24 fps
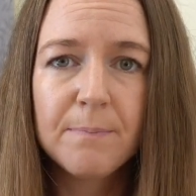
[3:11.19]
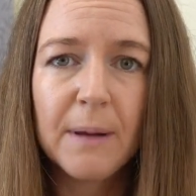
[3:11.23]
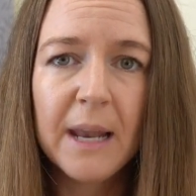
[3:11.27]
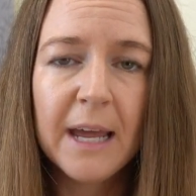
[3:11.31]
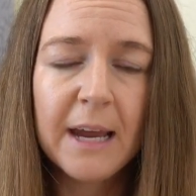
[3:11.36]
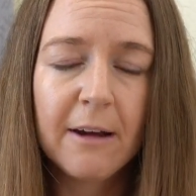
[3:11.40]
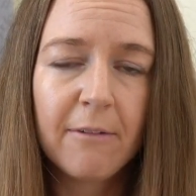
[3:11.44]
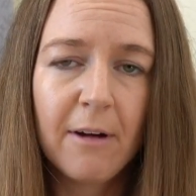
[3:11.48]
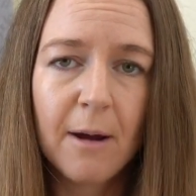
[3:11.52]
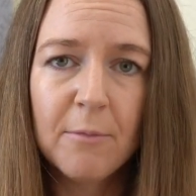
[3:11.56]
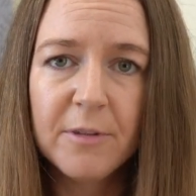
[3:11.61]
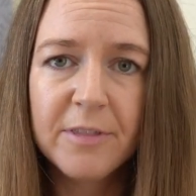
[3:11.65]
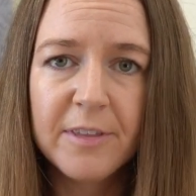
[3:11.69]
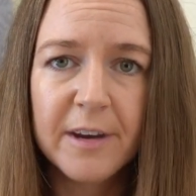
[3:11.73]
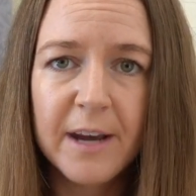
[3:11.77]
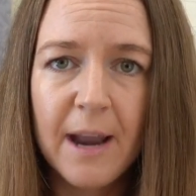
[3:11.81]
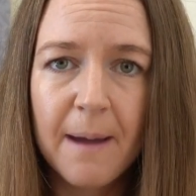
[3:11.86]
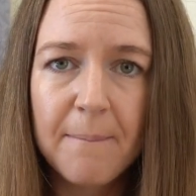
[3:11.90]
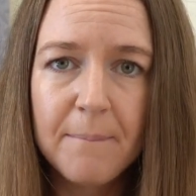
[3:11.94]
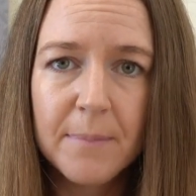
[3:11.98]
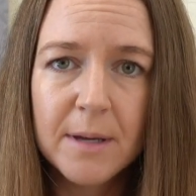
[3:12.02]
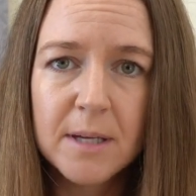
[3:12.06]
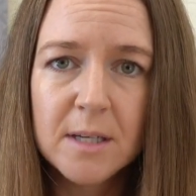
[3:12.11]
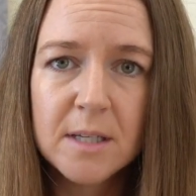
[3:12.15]
play around with the
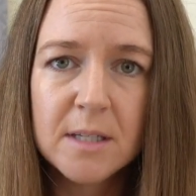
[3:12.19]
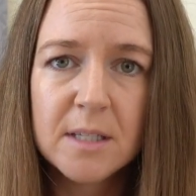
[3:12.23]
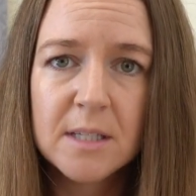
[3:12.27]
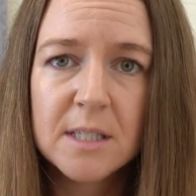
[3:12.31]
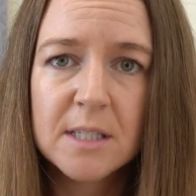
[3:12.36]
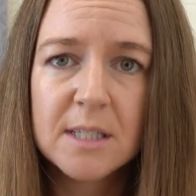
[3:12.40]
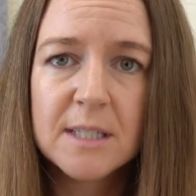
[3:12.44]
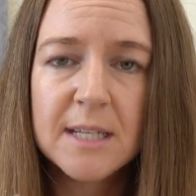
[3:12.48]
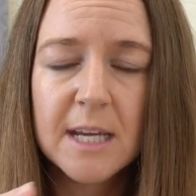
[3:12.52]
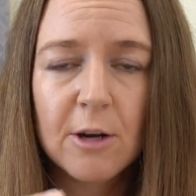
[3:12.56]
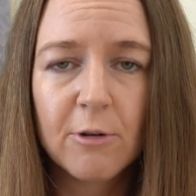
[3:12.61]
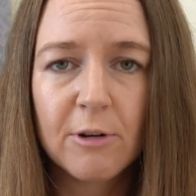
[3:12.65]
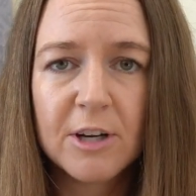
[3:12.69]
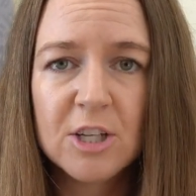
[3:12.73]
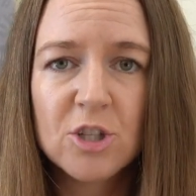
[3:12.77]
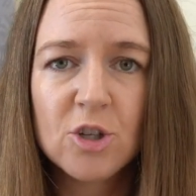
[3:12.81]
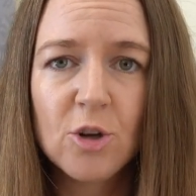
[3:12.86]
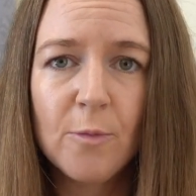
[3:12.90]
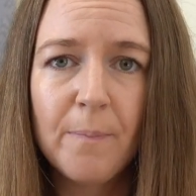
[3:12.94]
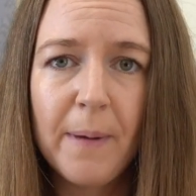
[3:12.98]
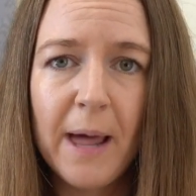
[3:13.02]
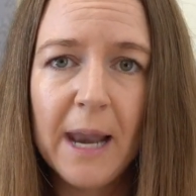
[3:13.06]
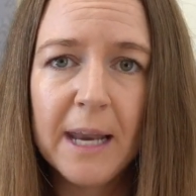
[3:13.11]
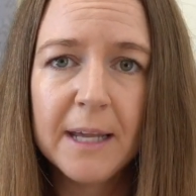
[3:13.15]
numbers, decrease
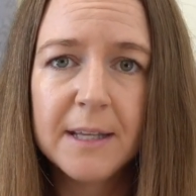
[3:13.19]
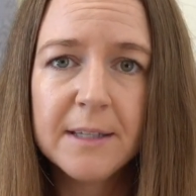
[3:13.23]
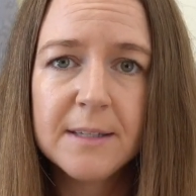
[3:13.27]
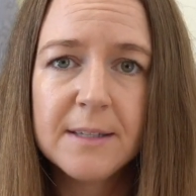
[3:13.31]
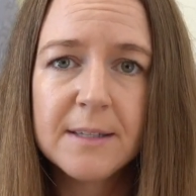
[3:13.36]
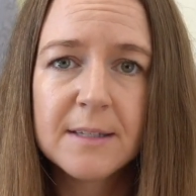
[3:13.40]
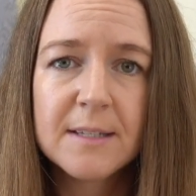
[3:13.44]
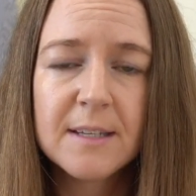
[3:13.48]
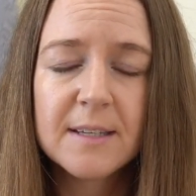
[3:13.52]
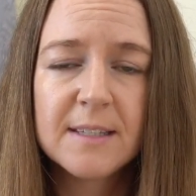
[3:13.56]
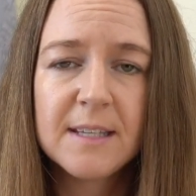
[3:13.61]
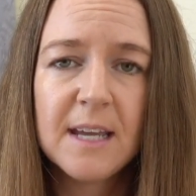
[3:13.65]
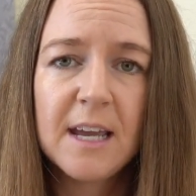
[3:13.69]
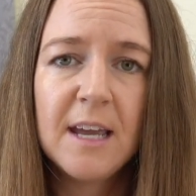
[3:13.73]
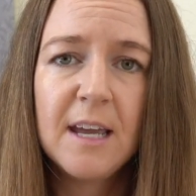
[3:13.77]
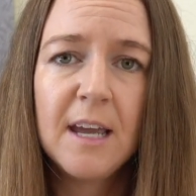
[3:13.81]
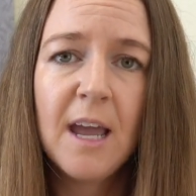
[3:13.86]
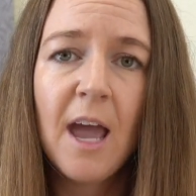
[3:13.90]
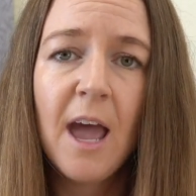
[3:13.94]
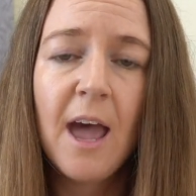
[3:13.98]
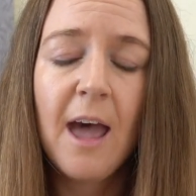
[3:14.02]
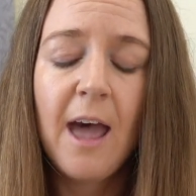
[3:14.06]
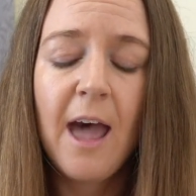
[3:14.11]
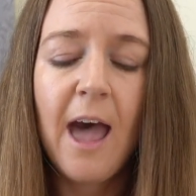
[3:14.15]
your balance to
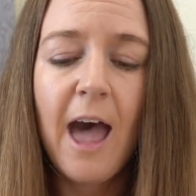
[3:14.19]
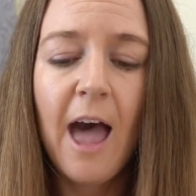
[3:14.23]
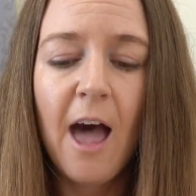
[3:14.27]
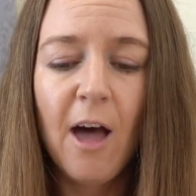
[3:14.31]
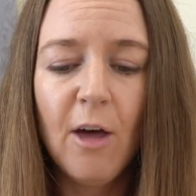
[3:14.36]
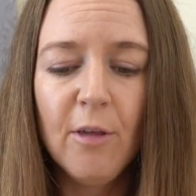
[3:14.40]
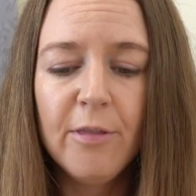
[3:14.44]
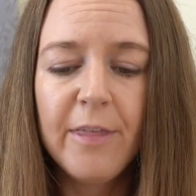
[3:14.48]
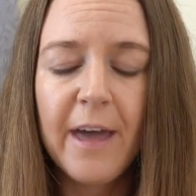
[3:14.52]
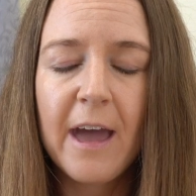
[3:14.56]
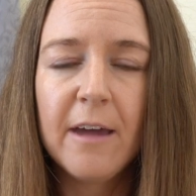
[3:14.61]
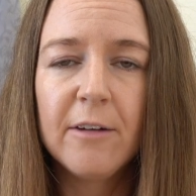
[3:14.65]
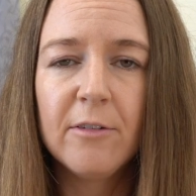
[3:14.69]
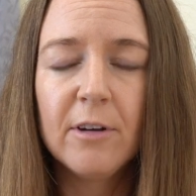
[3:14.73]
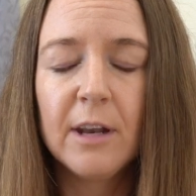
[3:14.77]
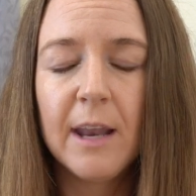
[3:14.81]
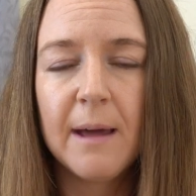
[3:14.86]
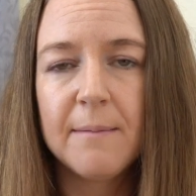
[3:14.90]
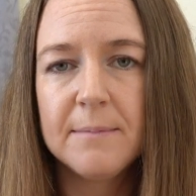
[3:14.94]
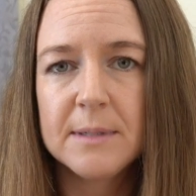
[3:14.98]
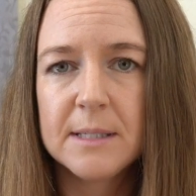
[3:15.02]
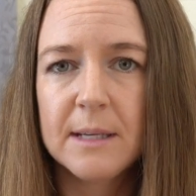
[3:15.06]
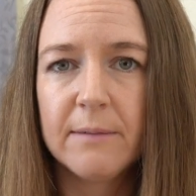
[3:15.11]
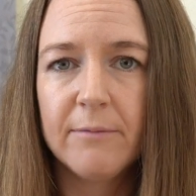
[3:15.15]
see how that
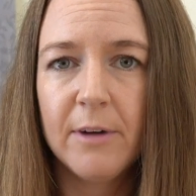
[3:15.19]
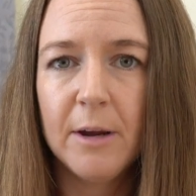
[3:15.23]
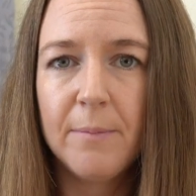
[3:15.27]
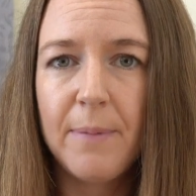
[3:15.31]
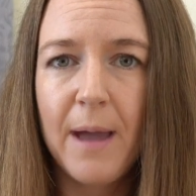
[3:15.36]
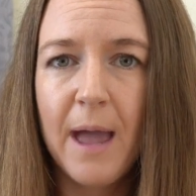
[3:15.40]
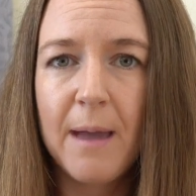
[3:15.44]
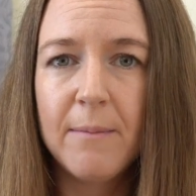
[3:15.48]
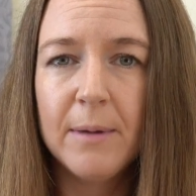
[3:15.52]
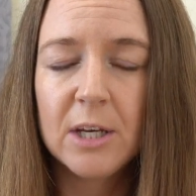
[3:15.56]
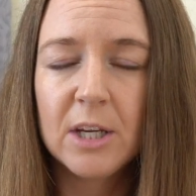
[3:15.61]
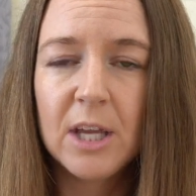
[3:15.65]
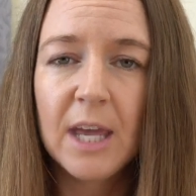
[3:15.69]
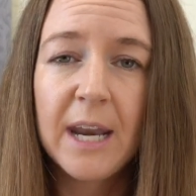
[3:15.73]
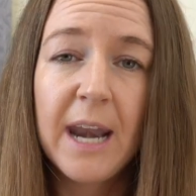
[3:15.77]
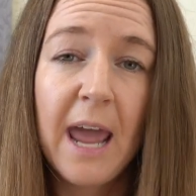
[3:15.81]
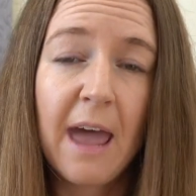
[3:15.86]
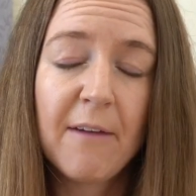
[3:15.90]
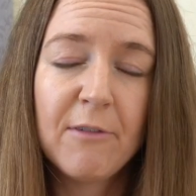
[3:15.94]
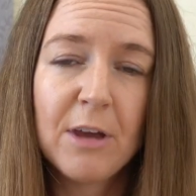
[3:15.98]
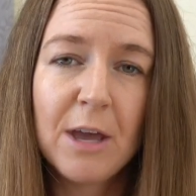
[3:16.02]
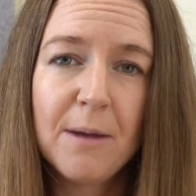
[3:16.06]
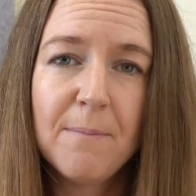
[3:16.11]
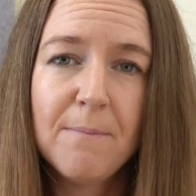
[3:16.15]
lump sum repayment can
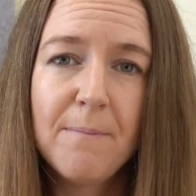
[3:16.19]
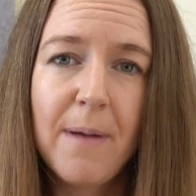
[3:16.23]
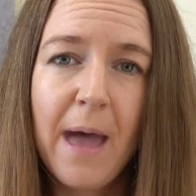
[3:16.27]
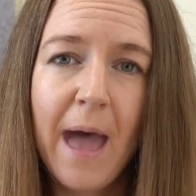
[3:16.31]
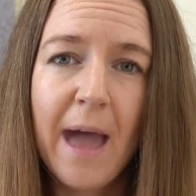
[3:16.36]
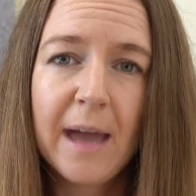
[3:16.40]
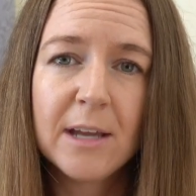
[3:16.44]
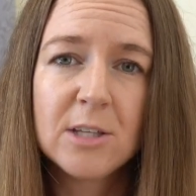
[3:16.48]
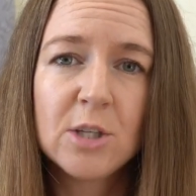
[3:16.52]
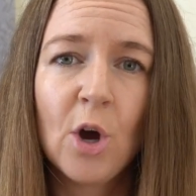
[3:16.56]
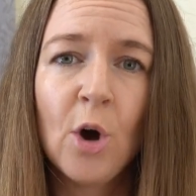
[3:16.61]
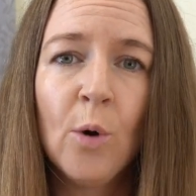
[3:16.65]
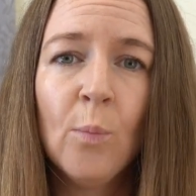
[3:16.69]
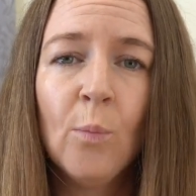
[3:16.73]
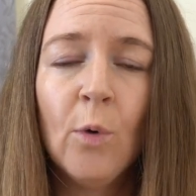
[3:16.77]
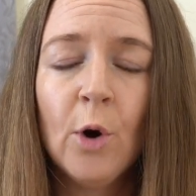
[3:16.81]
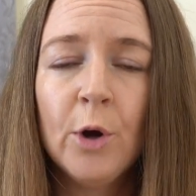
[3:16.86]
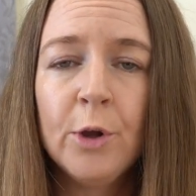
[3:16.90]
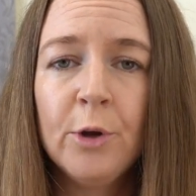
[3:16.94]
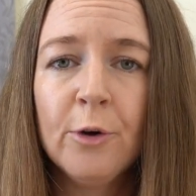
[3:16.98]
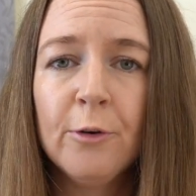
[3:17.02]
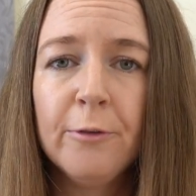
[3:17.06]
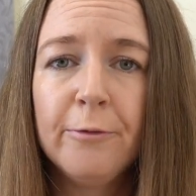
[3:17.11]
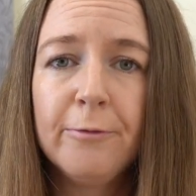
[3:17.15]
have an impact on
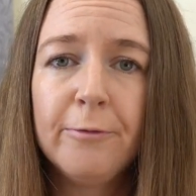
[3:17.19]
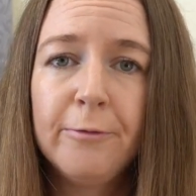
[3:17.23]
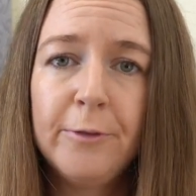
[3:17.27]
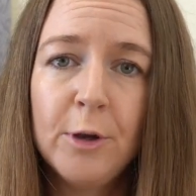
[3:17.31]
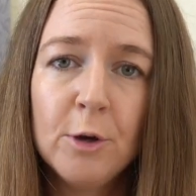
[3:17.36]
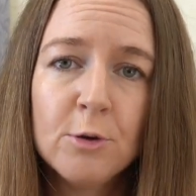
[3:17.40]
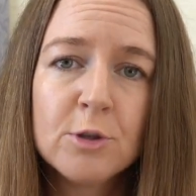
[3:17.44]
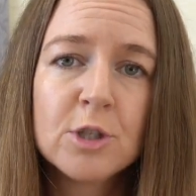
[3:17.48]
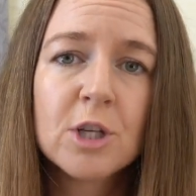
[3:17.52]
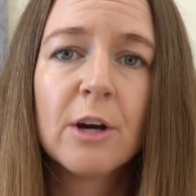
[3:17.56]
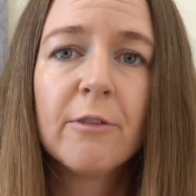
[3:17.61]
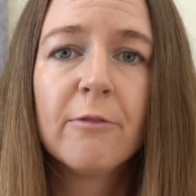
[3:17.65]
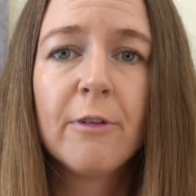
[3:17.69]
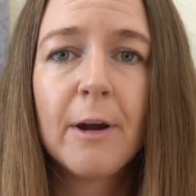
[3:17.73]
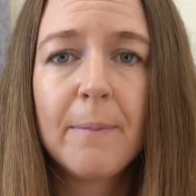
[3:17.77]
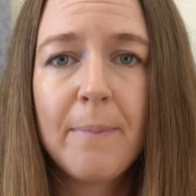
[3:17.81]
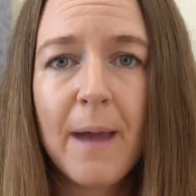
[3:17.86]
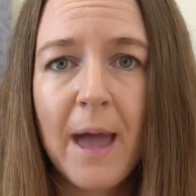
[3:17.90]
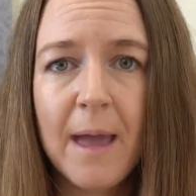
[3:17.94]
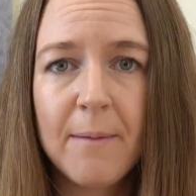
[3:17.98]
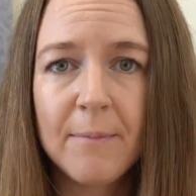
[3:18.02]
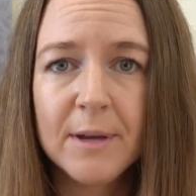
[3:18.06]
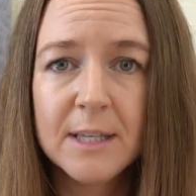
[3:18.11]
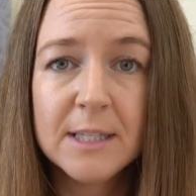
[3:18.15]
what your future
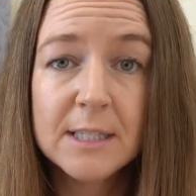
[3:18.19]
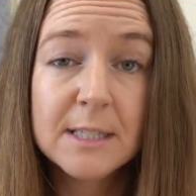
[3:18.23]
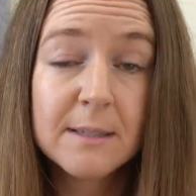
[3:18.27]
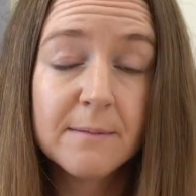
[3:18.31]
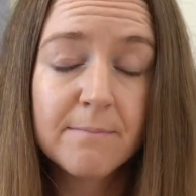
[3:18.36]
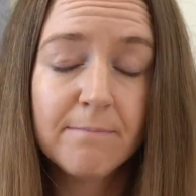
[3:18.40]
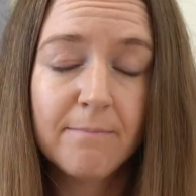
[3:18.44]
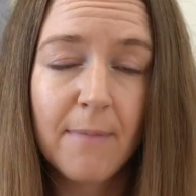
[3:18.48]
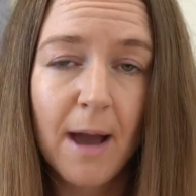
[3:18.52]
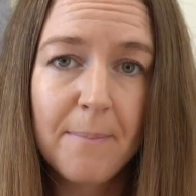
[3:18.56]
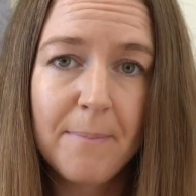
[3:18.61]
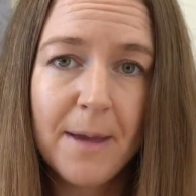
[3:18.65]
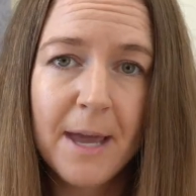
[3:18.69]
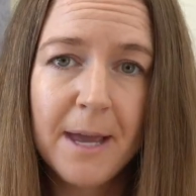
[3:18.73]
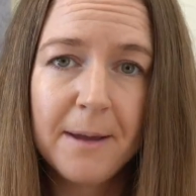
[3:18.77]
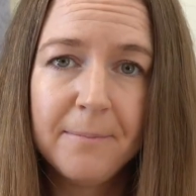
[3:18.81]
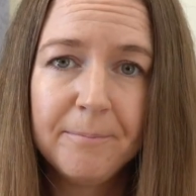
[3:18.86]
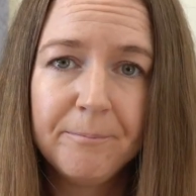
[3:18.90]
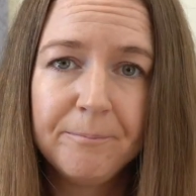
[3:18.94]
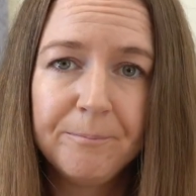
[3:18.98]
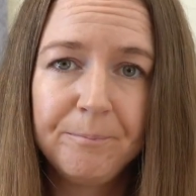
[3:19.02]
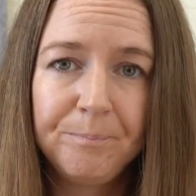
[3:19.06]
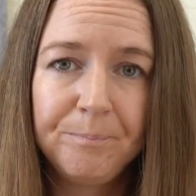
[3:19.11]
repayments might be.